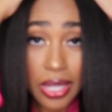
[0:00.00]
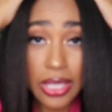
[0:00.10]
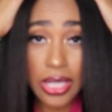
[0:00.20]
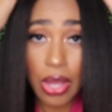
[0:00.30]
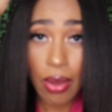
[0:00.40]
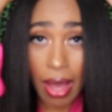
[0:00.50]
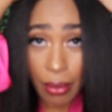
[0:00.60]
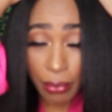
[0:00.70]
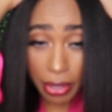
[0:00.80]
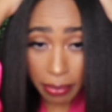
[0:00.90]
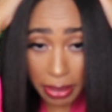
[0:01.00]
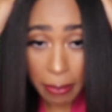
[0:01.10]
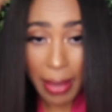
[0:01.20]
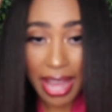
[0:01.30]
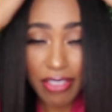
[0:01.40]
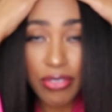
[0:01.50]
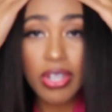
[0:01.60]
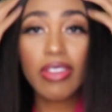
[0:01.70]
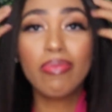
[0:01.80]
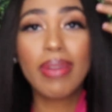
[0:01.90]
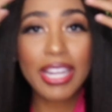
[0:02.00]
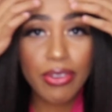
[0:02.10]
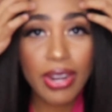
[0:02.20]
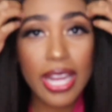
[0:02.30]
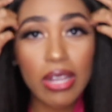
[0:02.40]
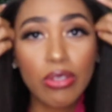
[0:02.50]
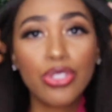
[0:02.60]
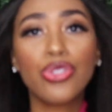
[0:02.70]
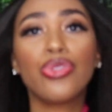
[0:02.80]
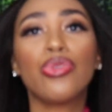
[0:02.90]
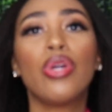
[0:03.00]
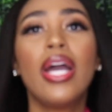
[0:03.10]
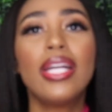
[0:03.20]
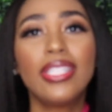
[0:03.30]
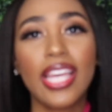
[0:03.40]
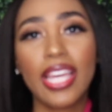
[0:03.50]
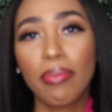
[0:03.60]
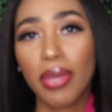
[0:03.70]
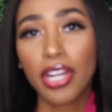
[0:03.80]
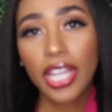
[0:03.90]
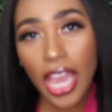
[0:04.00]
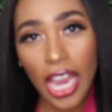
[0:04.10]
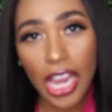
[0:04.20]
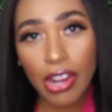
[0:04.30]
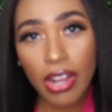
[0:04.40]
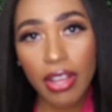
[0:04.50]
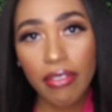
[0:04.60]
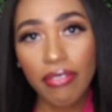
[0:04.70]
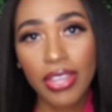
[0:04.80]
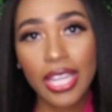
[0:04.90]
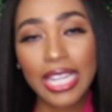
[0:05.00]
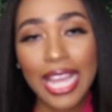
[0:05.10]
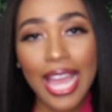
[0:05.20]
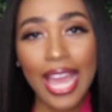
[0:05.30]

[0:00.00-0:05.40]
So I will be mindful of my crown to take better care of it.